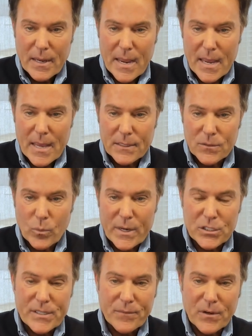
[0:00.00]
And we
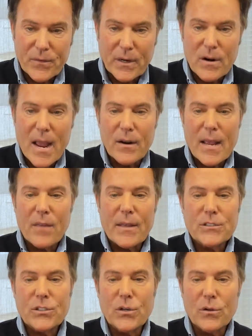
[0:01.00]
just have to figure out how
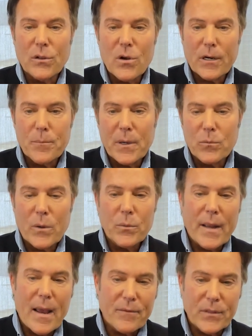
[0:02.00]
that's going to look. But we
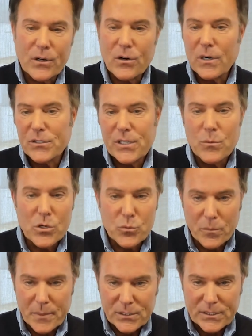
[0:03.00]
would have the currency,
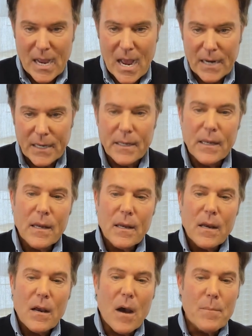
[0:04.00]
which would be stock,
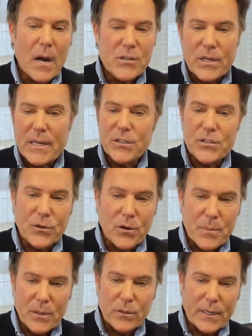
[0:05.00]
a much easier
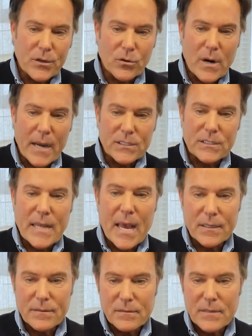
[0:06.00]
ability to raise
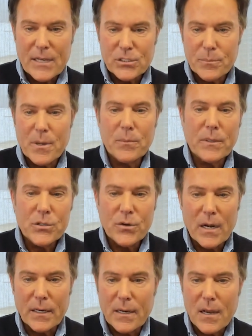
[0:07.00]
debt as a publicly
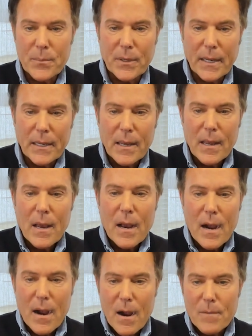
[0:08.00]
traded company,
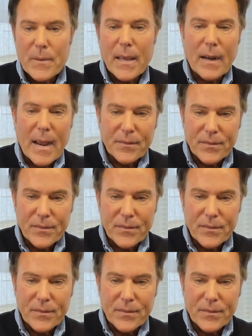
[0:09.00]
um, and I